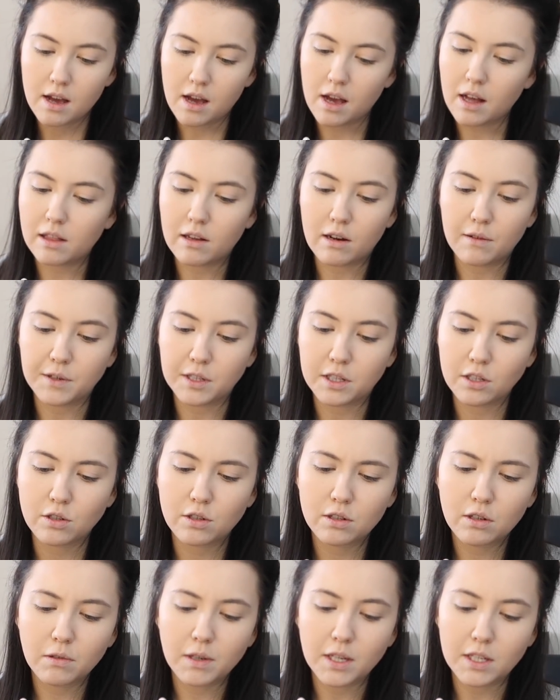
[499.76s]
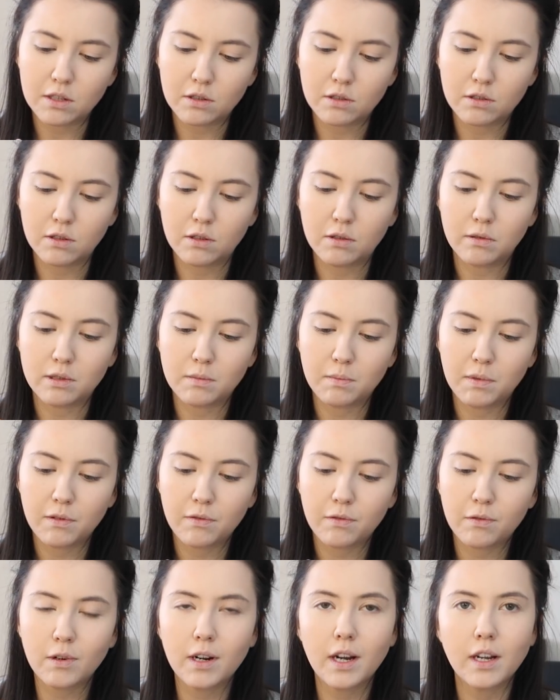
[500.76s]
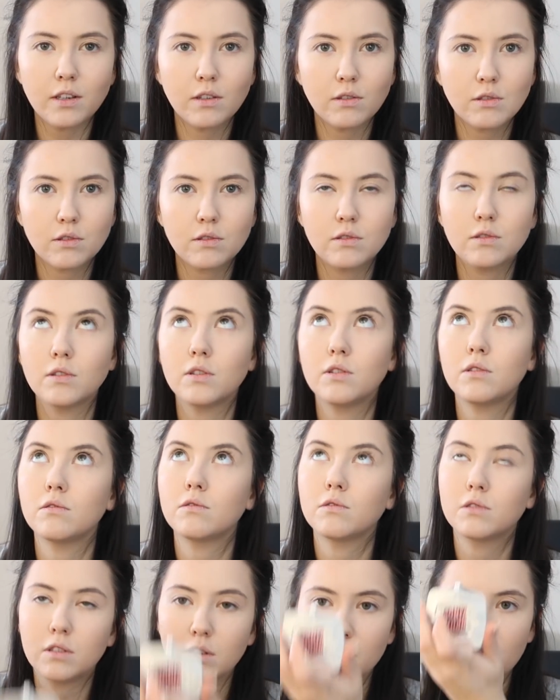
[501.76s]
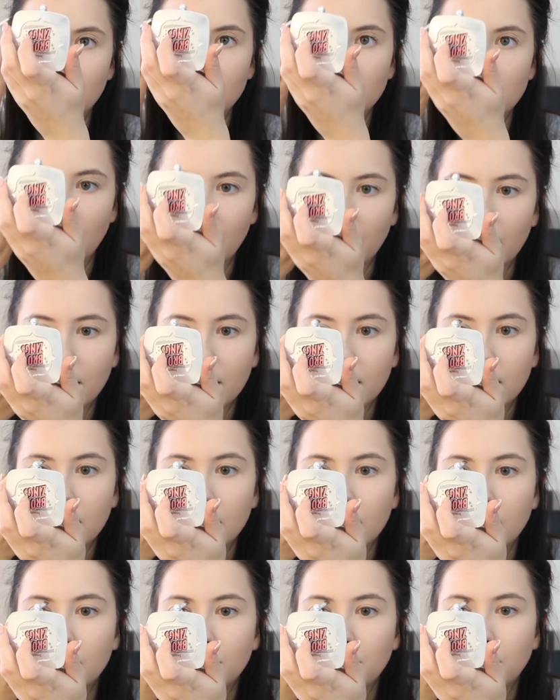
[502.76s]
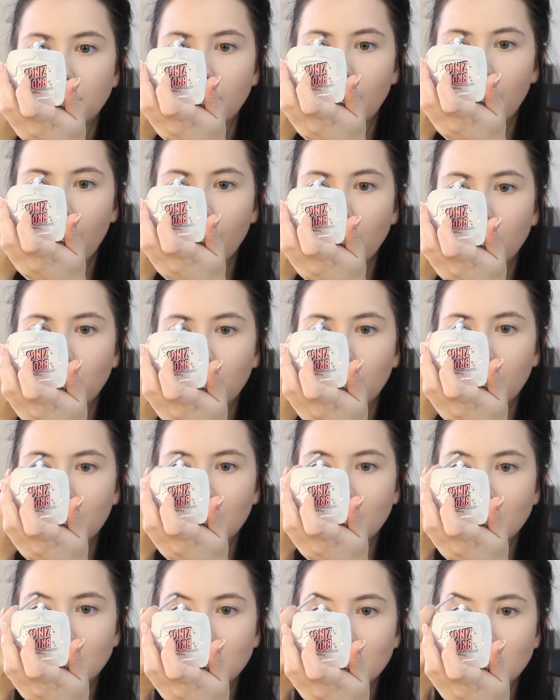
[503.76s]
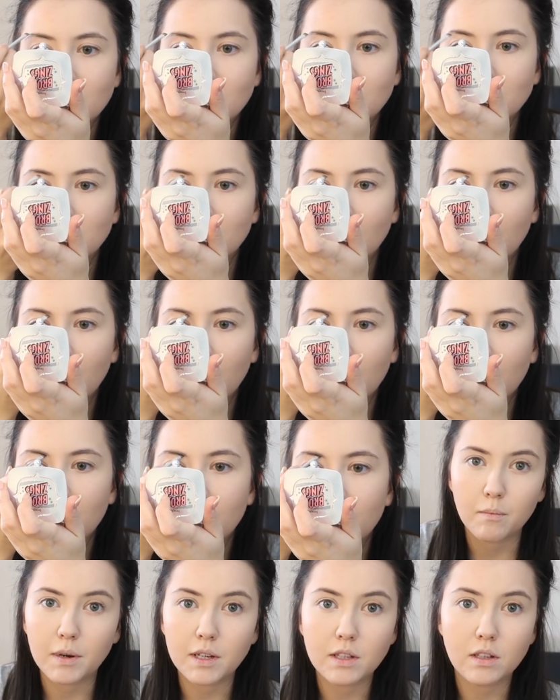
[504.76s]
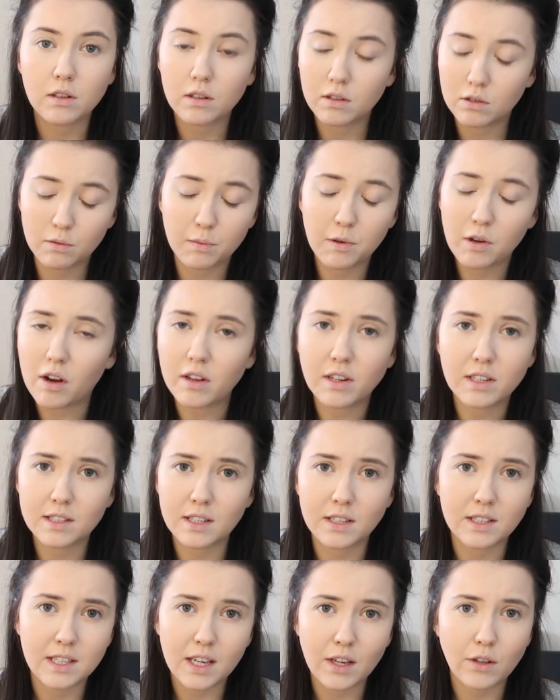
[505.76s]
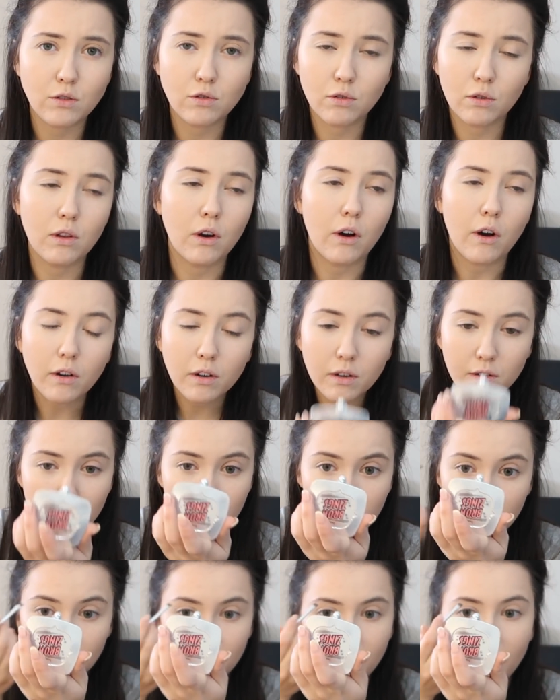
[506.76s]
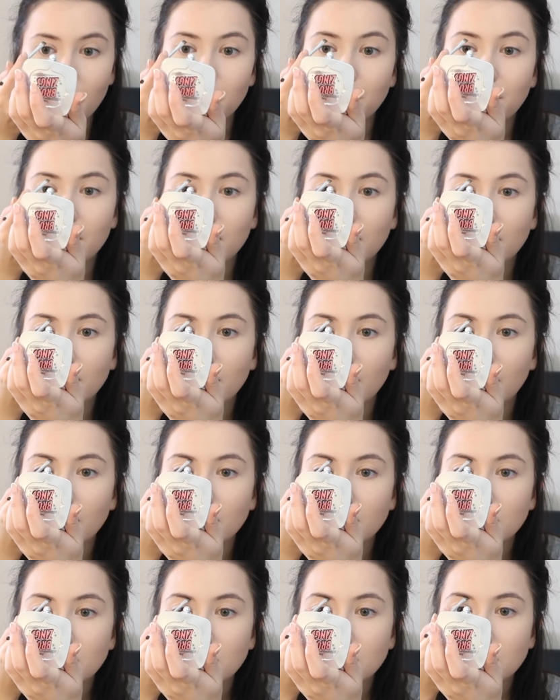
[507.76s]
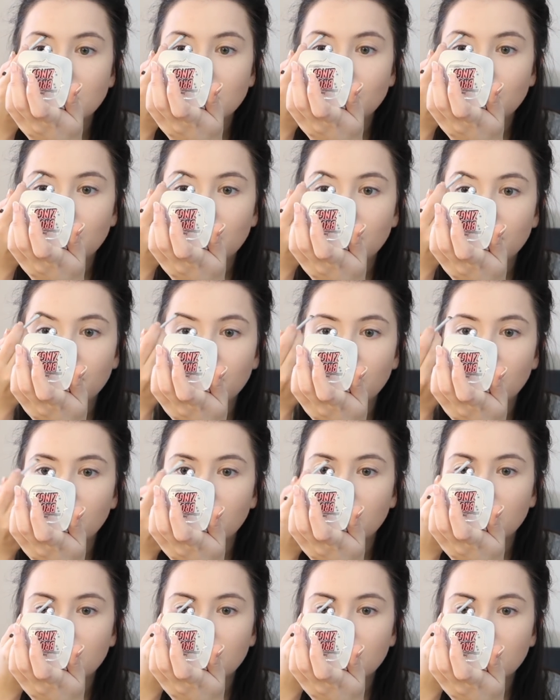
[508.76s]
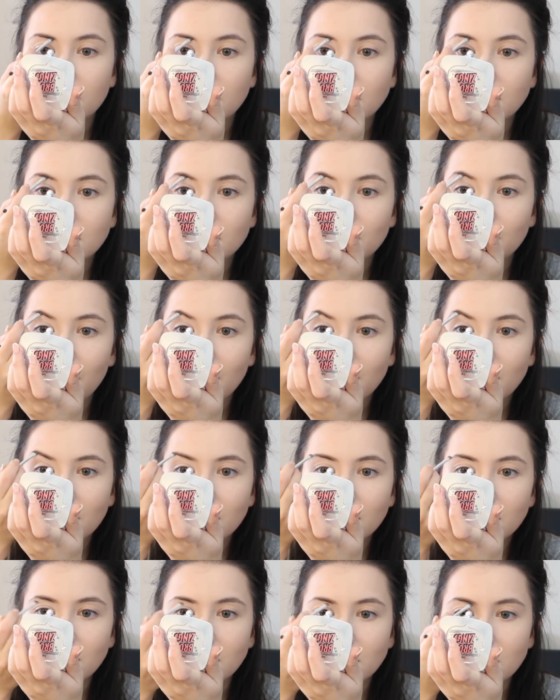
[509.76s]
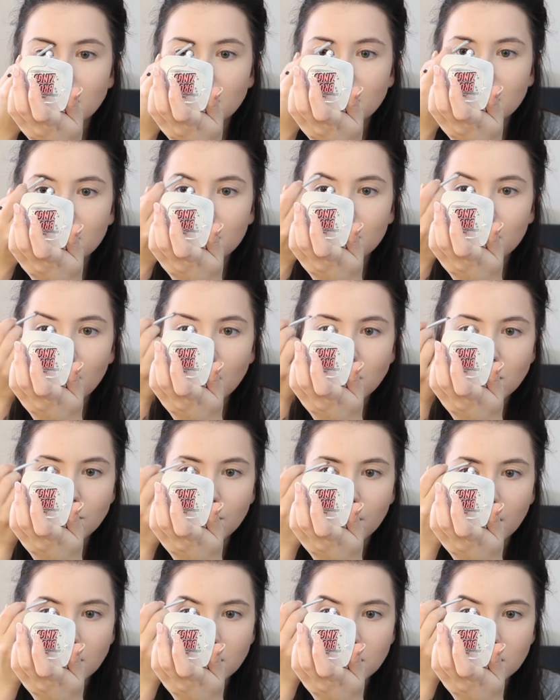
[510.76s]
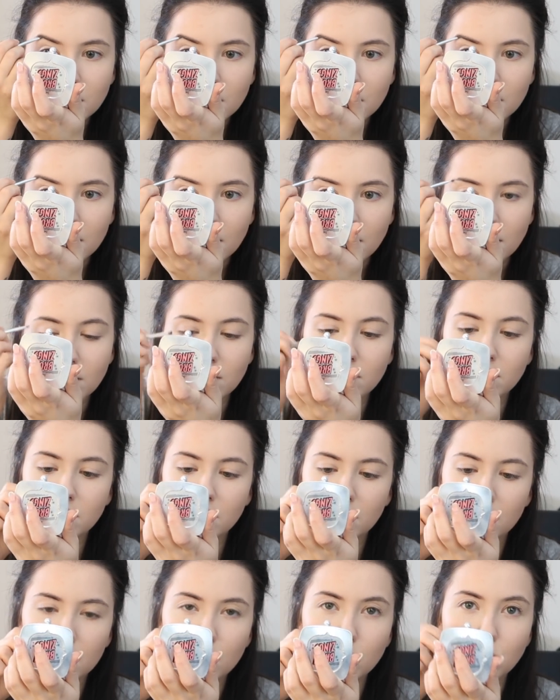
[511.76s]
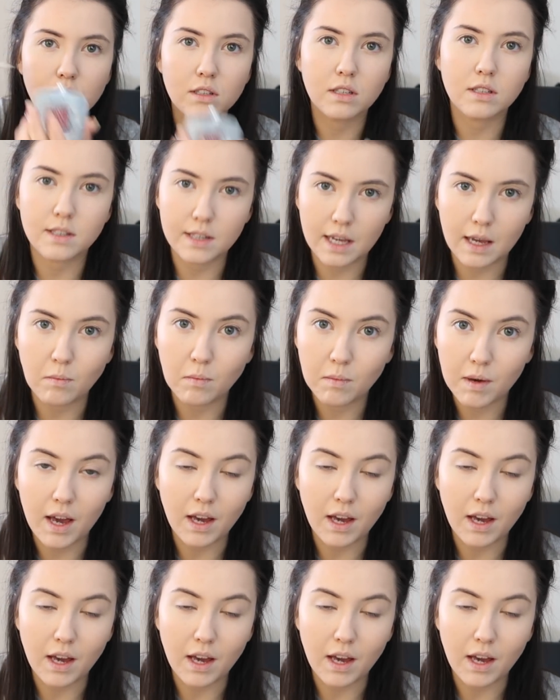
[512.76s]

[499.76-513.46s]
I love it, it's so easy to use. Before I used to use those like brow wiz stuff, but to be honest, they take too long. In my opinion, I just prefer this method. It's much faster and looks the same